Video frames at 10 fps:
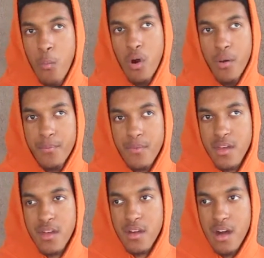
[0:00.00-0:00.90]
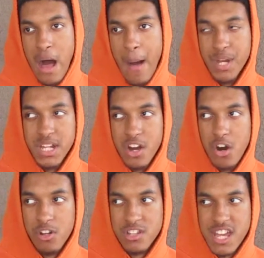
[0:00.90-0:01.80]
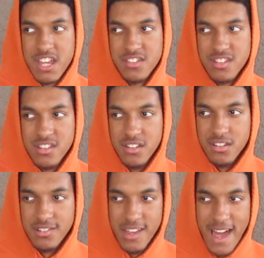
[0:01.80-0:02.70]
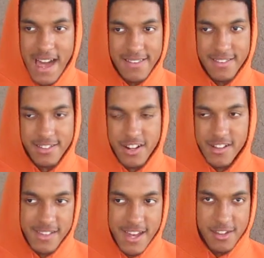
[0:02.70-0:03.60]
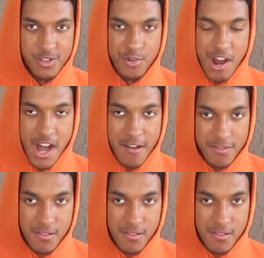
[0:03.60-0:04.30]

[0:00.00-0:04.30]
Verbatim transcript: What I mean the only thing she she hasn't done yet is drive.